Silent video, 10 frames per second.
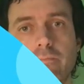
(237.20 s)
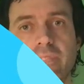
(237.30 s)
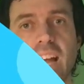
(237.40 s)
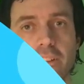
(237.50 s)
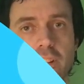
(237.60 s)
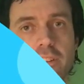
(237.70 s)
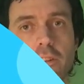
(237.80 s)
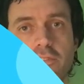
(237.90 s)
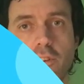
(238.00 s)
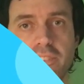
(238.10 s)
Now, you can
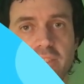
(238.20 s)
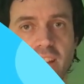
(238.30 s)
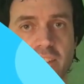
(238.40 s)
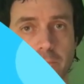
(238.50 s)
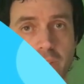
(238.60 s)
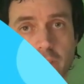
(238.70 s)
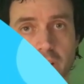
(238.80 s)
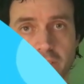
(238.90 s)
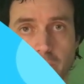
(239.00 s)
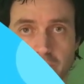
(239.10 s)
use your understanding from the
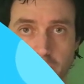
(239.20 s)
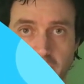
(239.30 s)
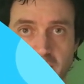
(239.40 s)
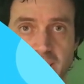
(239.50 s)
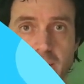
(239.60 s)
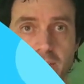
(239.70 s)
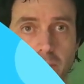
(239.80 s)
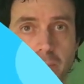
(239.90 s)
last marginal gain to